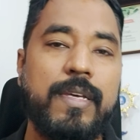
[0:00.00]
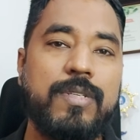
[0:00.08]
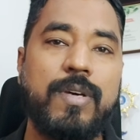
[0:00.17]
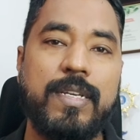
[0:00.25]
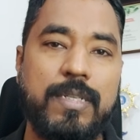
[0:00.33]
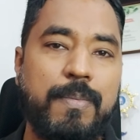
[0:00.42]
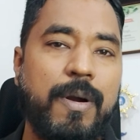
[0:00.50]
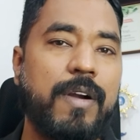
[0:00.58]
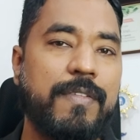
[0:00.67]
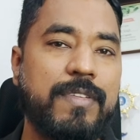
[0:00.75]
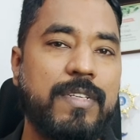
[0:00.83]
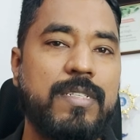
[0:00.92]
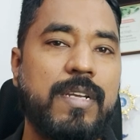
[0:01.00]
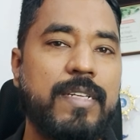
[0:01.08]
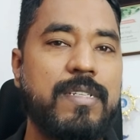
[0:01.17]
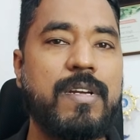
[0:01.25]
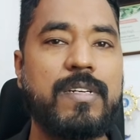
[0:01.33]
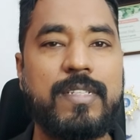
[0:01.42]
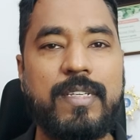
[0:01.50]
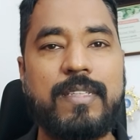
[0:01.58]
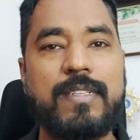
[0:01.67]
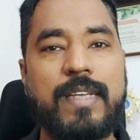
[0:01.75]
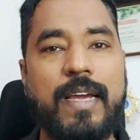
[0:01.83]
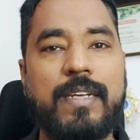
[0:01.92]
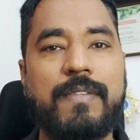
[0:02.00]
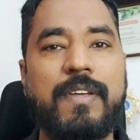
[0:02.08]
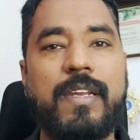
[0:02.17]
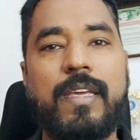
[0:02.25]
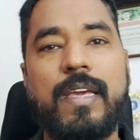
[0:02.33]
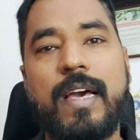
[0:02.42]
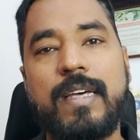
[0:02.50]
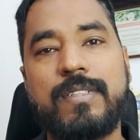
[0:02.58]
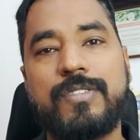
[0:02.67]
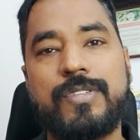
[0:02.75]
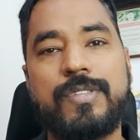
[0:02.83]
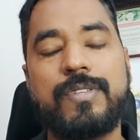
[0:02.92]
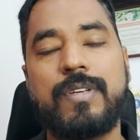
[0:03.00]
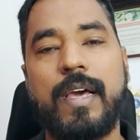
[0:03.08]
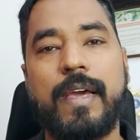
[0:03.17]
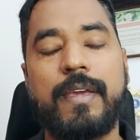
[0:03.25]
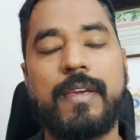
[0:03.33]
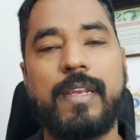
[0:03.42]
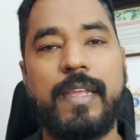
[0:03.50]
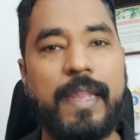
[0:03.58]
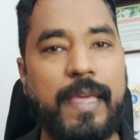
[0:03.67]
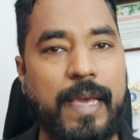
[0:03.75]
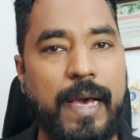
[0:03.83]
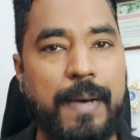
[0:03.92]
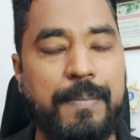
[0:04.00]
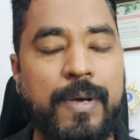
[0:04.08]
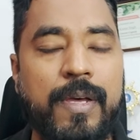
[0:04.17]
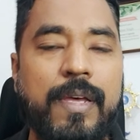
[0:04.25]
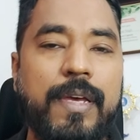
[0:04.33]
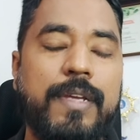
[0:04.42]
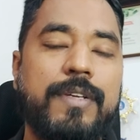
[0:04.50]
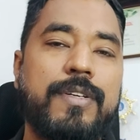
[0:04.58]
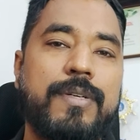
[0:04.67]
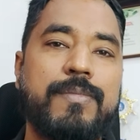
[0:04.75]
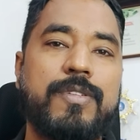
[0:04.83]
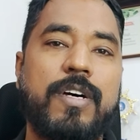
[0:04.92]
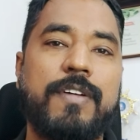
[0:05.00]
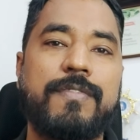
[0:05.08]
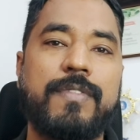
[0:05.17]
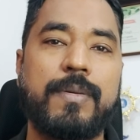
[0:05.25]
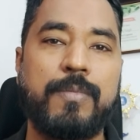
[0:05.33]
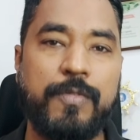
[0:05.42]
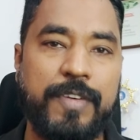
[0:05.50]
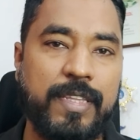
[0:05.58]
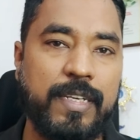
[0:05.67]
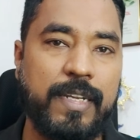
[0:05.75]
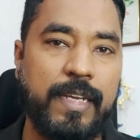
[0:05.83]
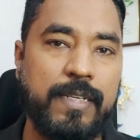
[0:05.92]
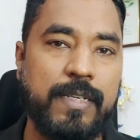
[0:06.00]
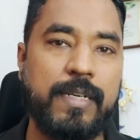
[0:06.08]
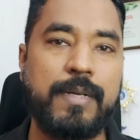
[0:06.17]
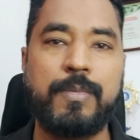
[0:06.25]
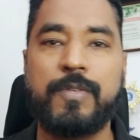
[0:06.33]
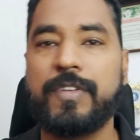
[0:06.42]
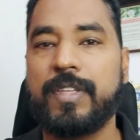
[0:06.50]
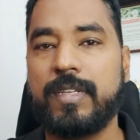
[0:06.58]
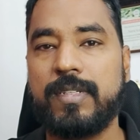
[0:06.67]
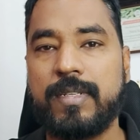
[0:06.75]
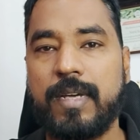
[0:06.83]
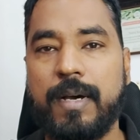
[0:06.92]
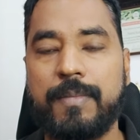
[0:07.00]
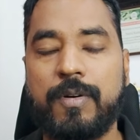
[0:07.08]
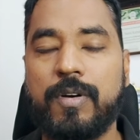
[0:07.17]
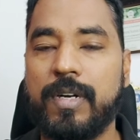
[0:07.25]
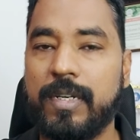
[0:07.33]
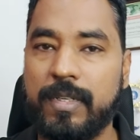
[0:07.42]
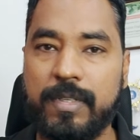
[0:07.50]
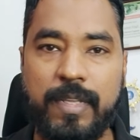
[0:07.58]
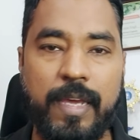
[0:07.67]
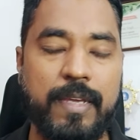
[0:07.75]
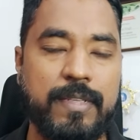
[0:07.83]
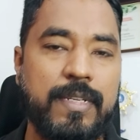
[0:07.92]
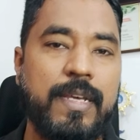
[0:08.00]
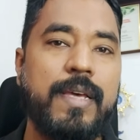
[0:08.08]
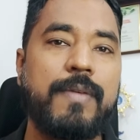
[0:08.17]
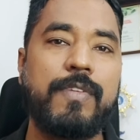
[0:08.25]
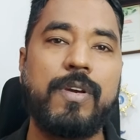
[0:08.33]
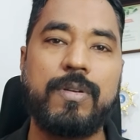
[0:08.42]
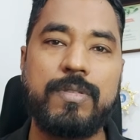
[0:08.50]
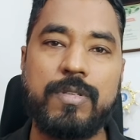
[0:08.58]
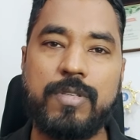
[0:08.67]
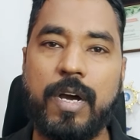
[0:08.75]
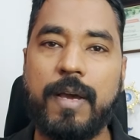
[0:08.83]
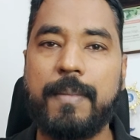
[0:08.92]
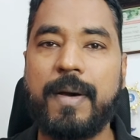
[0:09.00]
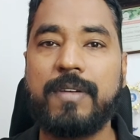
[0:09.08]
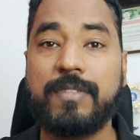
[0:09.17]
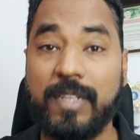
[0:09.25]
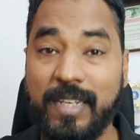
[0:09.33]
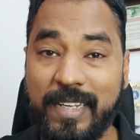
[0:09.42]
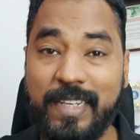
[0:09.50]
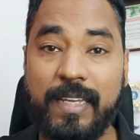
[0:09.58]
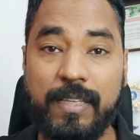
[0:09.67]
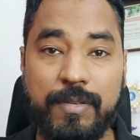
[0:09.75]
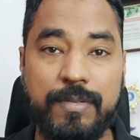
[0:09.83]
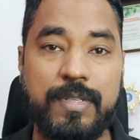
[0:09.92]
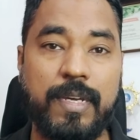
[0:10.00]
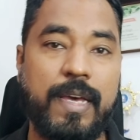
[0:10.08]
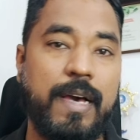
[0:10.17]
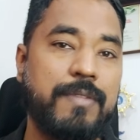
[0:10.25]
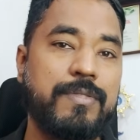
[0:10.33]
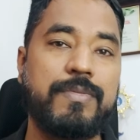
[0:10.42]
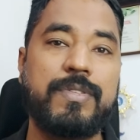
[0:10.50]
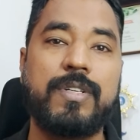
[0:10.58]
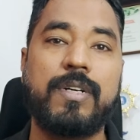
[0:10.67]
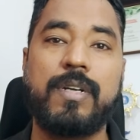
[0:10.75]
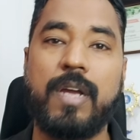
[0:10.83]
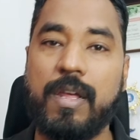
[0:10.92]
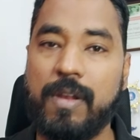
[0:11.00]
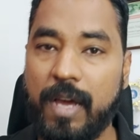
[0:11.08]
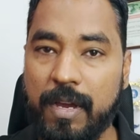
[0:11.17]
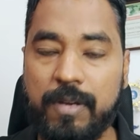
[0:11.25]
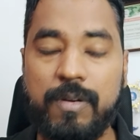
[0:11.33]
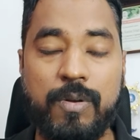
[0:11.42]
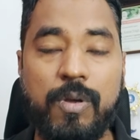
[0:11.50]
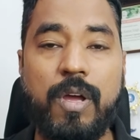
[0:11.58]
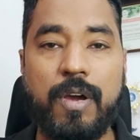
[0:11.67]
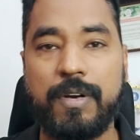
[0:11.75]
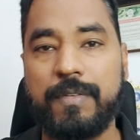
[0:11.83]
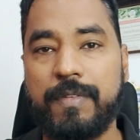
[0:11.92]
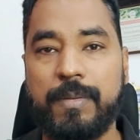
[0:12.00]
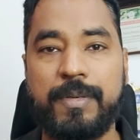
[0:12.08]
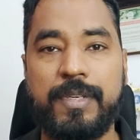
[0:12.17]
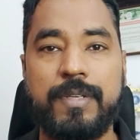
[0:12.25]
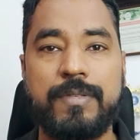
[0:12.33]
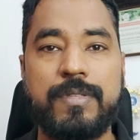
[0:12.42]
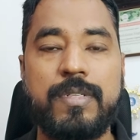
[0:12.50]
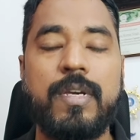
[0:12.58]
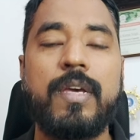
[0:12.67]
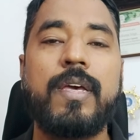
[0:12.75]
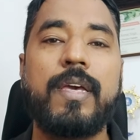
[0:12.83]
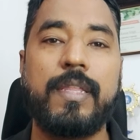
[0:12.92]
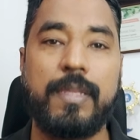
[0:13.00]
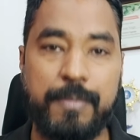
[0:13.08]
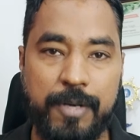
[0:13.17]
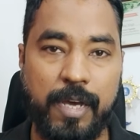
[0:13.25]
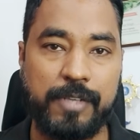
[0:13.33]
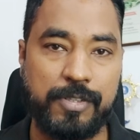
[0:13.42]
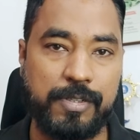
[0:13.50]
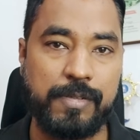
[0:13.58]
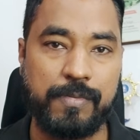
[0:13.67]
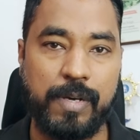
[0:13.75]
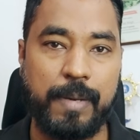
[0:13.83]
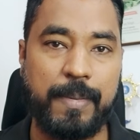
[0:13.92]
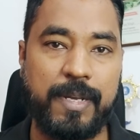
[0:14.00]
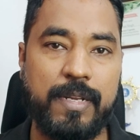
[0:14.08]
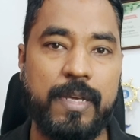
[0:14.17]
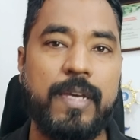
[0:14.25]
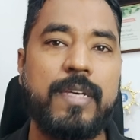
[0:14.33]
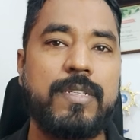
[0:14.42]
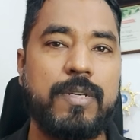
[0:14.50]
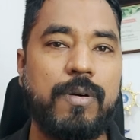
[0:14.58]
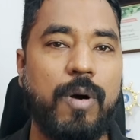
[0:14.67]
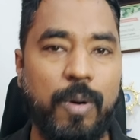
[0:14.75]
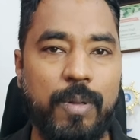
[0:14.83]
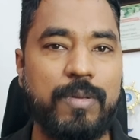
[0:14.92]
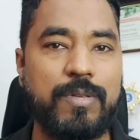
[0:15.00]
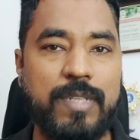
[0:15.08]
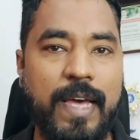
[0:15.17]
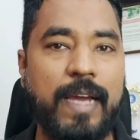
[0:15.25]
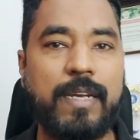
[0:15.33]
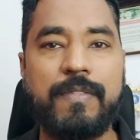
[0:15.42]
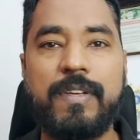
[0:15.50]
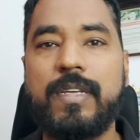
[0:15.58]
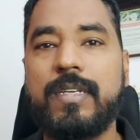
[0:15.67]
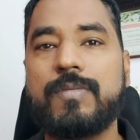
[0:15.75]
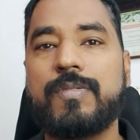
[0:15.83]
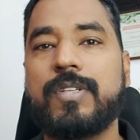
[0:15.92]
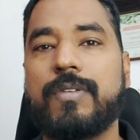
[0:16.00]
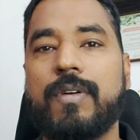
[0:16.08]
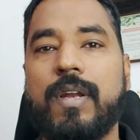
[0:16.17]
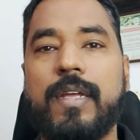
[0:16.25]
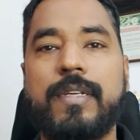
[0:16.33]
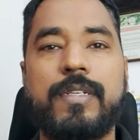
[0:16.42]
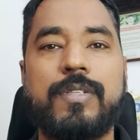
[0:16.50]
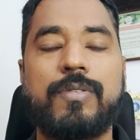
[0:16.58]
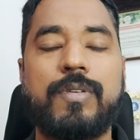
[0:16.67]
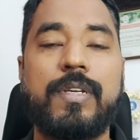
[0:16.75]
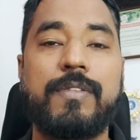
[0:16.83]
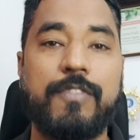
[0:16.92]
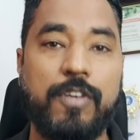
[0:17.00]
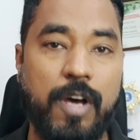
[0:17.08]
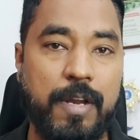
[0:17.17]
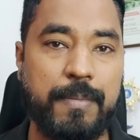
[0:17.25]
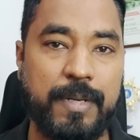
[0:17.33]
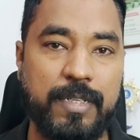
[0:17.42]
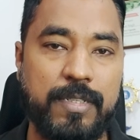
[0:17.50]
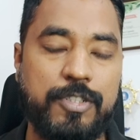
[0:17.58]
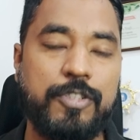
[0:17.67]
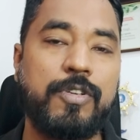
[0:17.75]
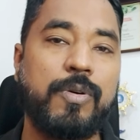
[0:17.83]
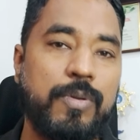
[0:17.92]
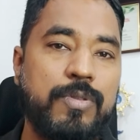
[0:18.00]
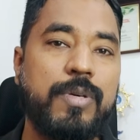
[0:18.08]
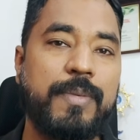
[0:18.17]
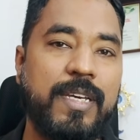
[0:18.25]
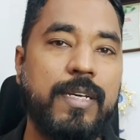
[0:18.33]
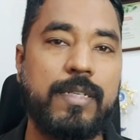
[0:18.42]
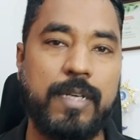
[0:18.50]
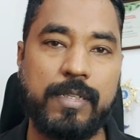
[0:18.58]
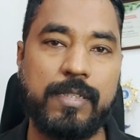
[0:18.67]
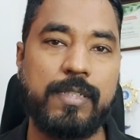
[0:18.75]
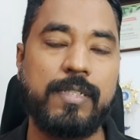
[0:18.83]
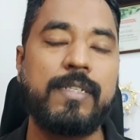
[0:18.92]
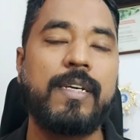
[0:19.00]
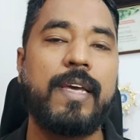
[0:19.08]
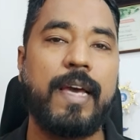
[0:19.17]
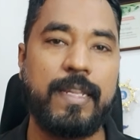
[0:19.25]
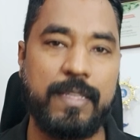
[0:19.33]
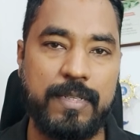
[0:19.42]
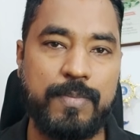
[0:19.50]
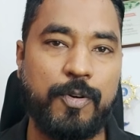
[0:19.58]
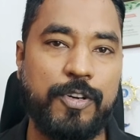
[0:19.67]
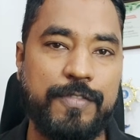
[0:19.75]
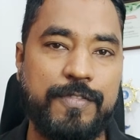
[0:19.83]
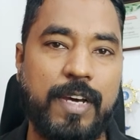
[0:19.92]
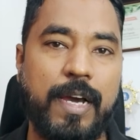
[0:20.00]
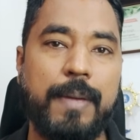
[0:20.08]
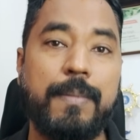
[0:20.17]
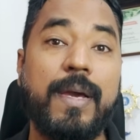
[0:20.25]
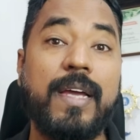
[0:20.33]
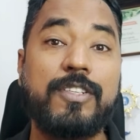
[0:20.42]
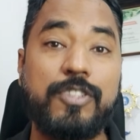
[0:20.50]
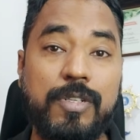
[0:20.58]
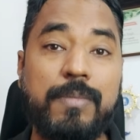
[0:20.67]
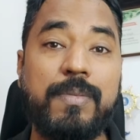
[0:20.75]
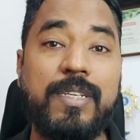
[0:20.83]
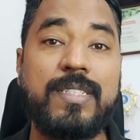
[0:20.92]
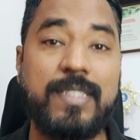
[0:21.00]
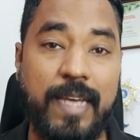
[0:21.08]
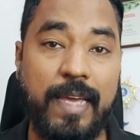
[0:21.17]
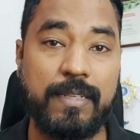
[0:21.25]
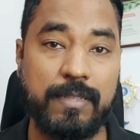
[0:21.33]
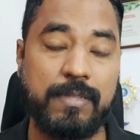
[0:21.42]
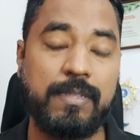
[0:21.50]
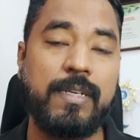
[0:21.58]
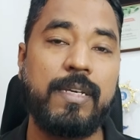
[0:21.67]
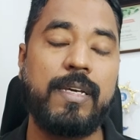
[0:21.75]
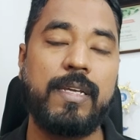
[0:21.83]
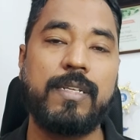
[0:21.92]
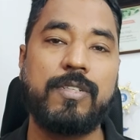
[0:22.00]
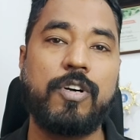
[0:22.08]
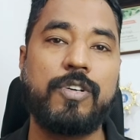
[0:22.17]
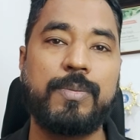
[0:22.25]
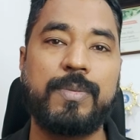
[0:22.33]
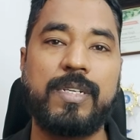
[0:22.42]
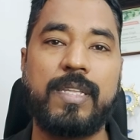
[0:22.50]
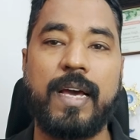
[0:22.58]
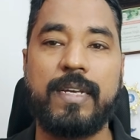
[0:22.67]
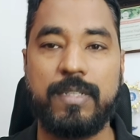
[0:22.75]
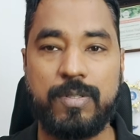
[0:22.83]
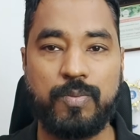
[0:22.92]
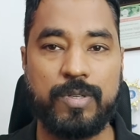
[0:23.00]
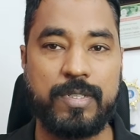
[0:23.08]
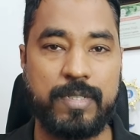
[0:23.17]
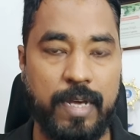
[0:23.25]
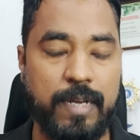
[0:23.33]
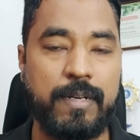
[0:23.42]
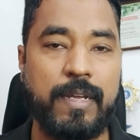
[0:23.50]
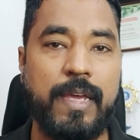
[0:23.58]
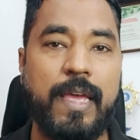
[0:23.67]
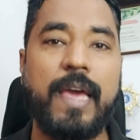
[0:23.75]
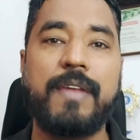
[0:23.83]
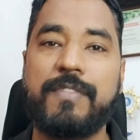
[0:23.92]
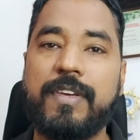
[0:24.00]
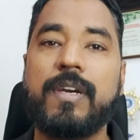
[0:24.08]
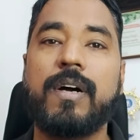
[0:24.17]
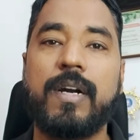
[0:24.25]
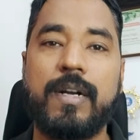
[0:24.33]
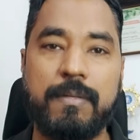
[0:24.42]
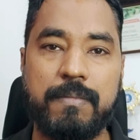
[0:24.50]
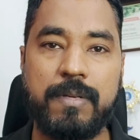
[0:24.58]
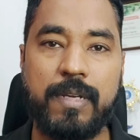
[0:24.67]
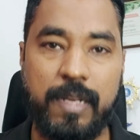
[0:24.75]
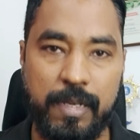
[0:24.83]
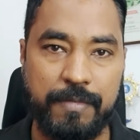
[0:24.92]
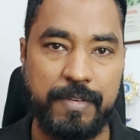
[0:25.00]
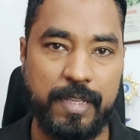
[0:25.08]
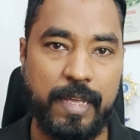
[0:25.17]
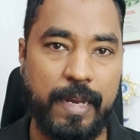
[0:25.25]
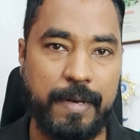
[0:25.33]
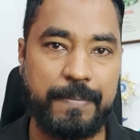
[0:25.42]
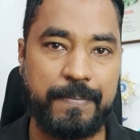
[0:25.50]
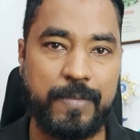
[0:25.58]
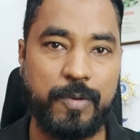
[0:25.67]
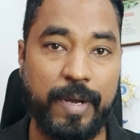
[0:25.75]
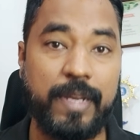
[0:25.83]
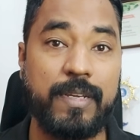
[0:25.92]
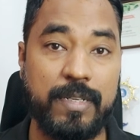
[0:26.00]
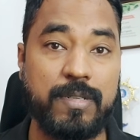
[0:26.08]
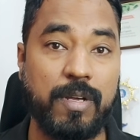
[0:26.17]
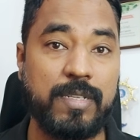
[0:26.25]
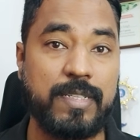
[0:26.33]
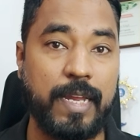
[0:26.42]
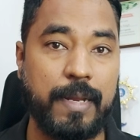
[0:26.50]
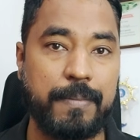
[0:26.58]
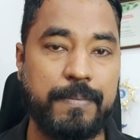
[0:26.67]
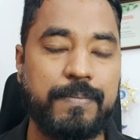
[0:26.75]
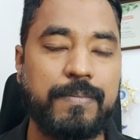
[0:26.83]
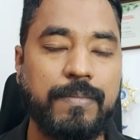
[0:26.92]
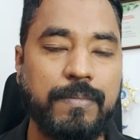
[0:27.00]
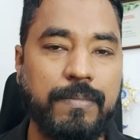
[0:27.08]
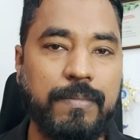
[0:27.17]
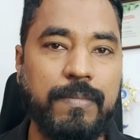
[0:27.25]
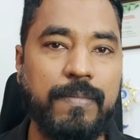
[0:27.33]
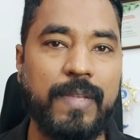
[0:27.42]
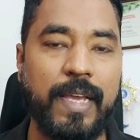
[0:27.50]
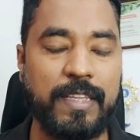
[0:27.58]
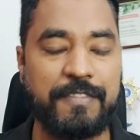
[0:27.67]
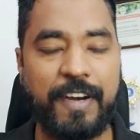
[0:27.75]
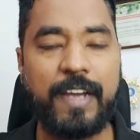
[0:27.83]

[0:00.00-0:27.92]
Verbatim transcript: So as a part of this, let's not see this activity as just like cleaning up in terms of removing the data, removing the stub or other things. We also talk about deleting those accounts which are no, long, no longer will be used in the production environment. So all those activities which are related to environment should also be conducted at this point of time and should be stated in a document that this was done and we are clear with that, right? It's all set up. And the